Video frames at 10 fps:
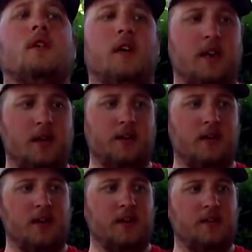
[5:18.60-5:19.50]
And there we
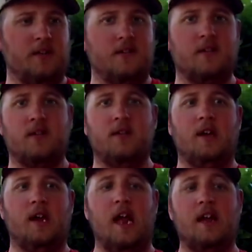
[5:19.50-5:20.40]
go, guys.
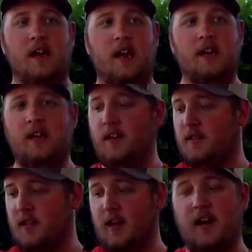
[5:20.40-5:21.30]
And that is
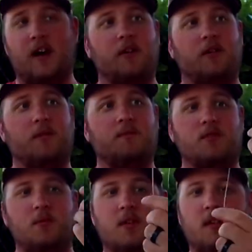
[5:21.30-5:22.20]
how
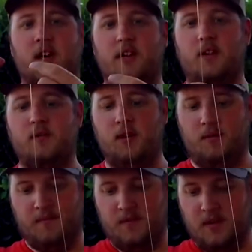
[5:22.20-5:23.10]
you put line on the reel.
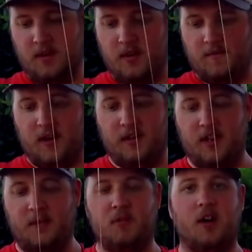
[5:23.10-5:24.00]
Fairly
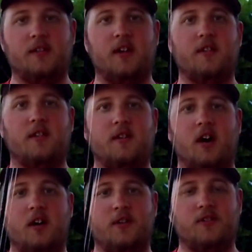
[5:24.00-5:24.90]
easy process,
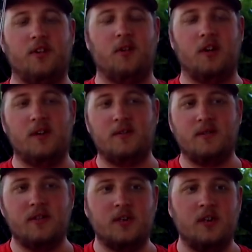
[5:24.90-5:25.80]
not too hard.
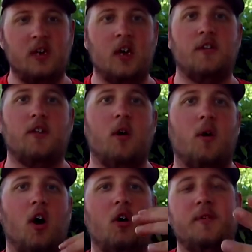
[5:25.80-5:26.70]

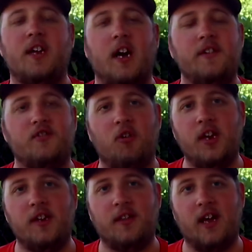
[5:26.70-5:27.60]
So I hope you guys
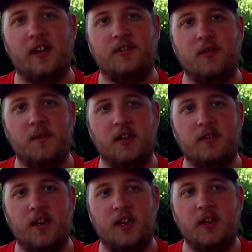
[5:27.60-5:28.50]
enjoyed this how-to video
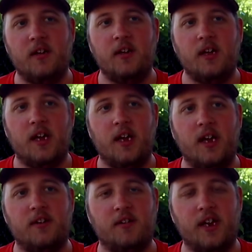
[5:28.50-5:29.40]
today. And
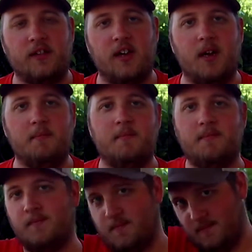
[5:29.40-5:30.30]
until next time,
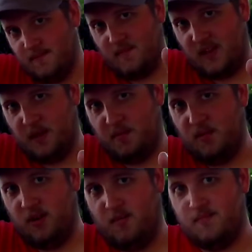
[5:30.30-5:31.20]
keep it real.